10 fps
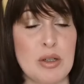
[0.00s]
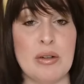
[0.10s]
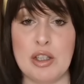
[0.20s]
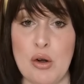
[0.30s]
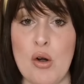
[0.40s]
to it
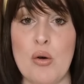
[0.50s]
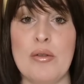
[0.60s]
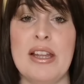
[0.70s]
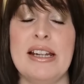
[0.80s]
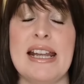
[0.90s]
at all,
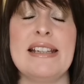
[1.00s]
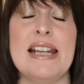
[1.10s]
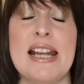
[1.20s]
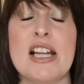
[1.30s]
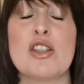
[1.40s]
then it
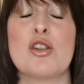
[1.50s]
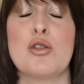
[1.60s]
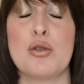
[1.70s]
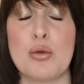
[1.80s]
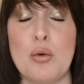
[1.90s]
takes
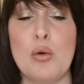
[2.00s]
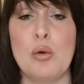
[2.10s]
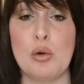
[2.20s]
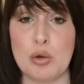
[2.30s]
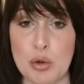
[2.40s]

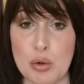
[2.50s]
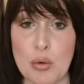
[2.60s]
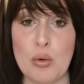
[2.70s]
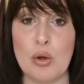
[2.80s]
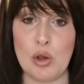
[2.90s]
so
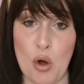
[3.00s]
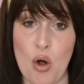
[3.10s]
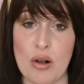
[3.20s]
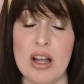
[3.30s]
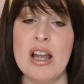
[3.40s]

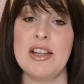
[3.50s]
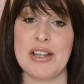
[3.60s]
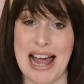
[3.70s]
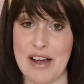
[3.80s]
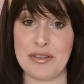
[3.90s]
long to
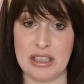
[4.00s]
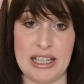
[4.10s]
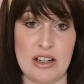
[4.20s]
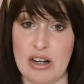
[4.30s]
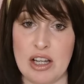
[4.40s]
have to
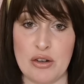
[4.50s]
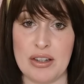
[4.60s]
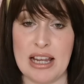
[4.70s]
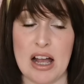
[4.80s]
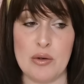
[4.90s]
layer it
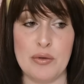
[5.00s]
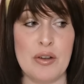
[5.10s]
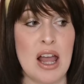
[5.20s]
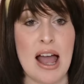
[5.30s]
yourself.